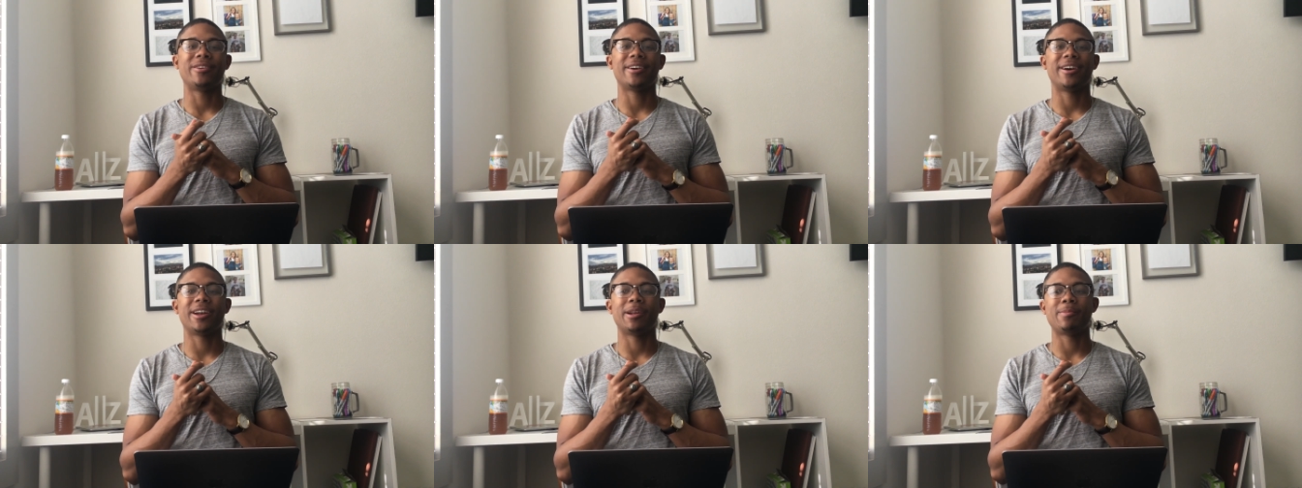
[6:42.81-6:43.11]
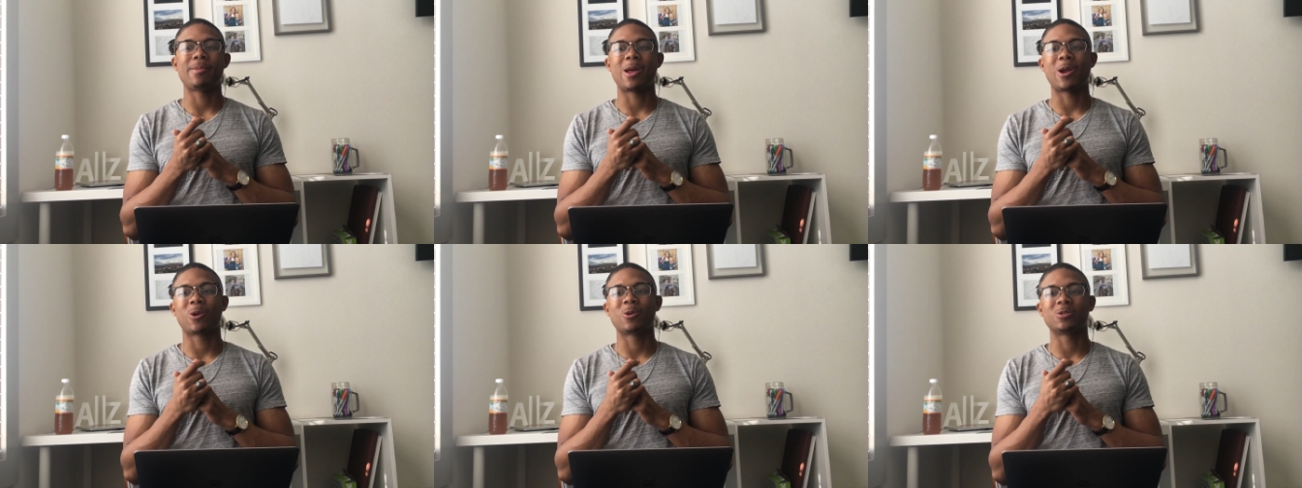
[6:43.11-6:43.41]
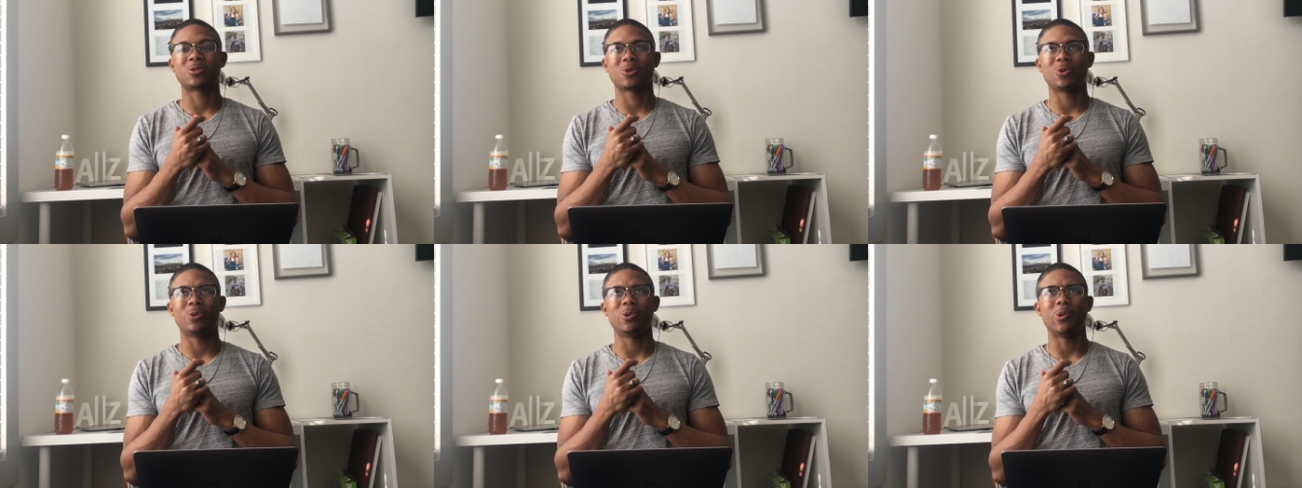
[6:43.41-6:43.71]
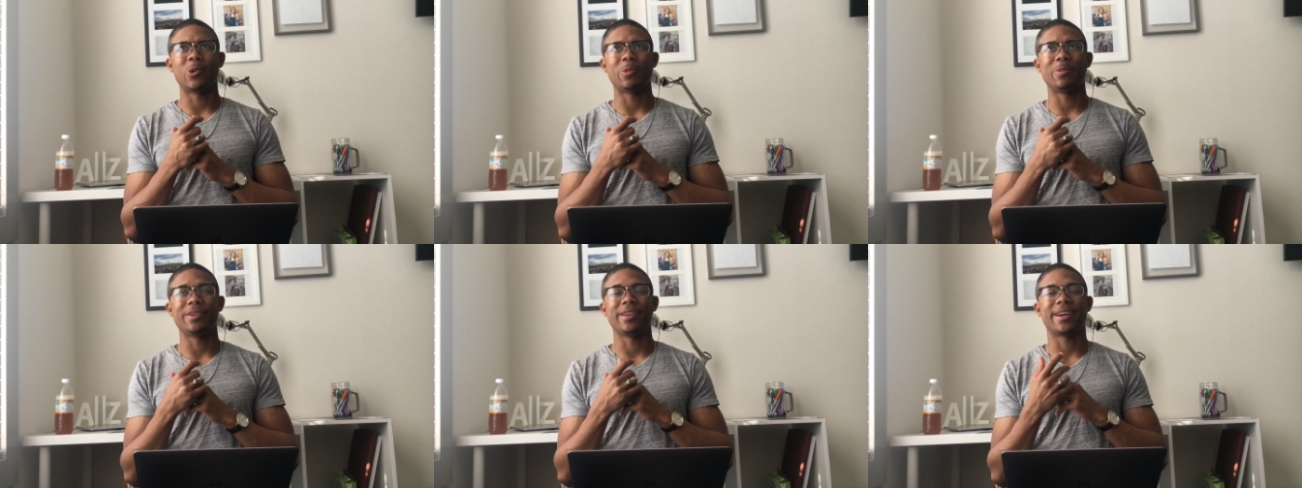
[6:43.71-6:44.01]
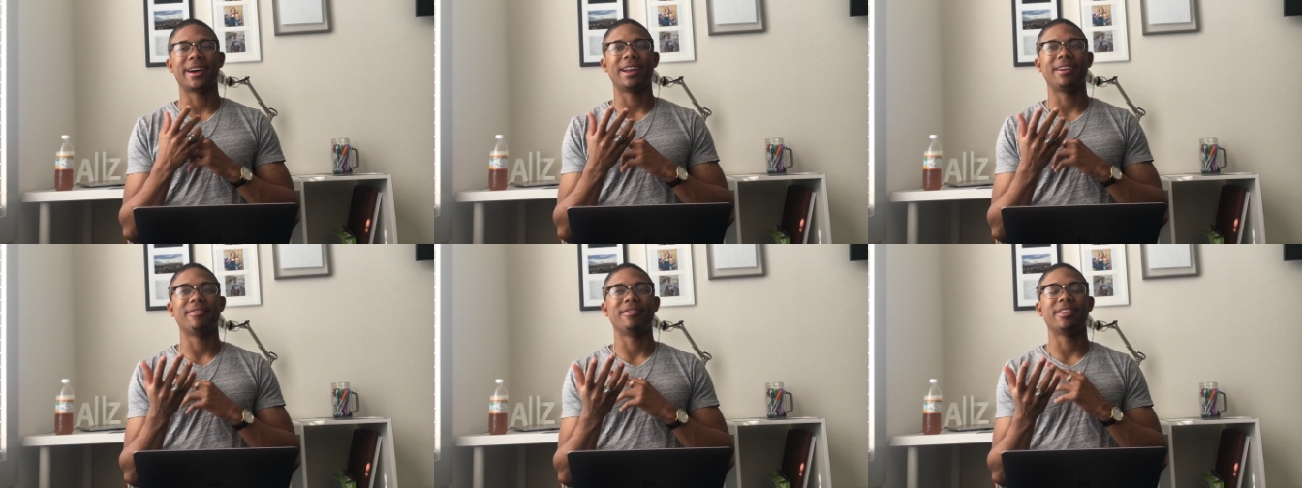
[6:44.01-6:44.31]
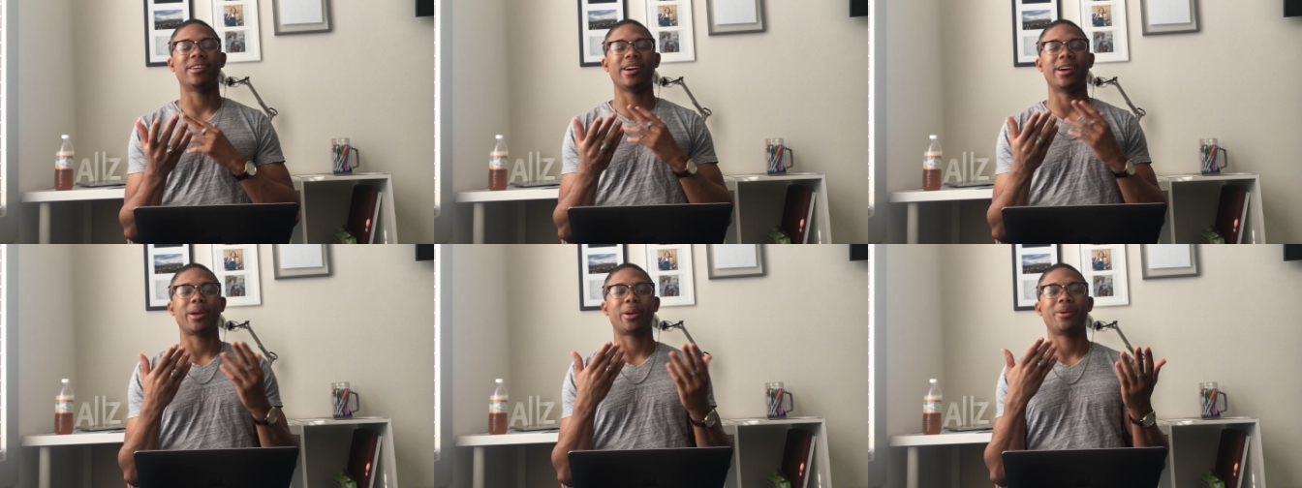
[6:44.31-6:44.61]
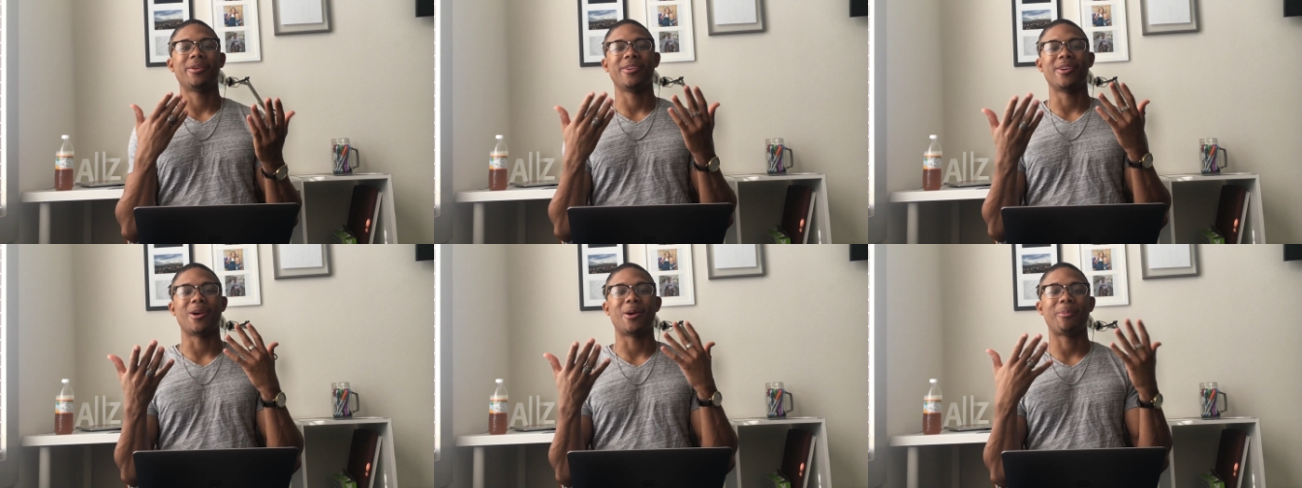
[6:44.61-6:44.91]
done in medical school will be kind of like,
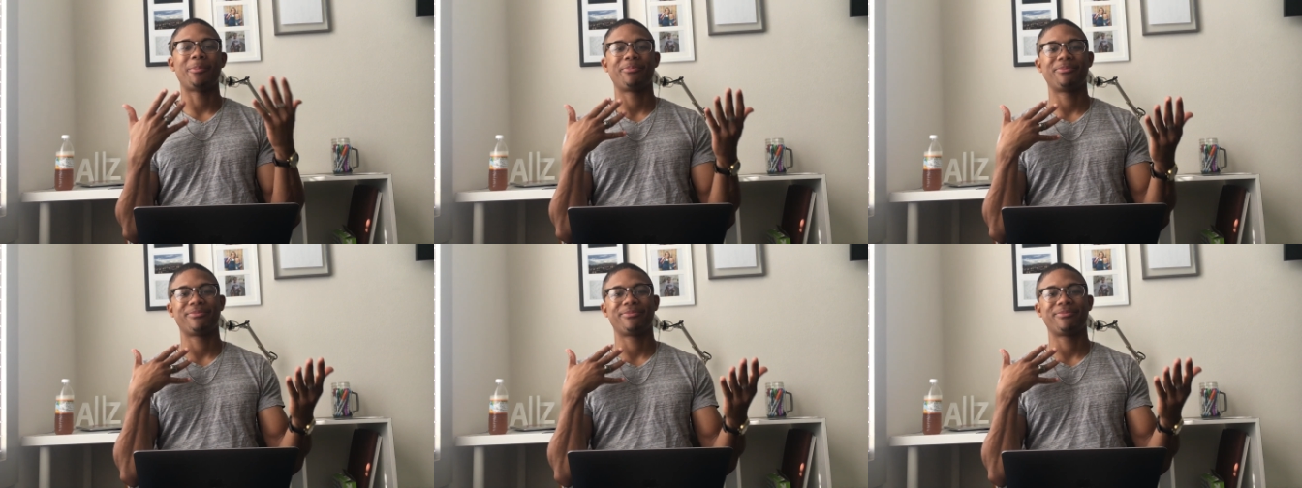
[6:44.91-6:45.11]
you know,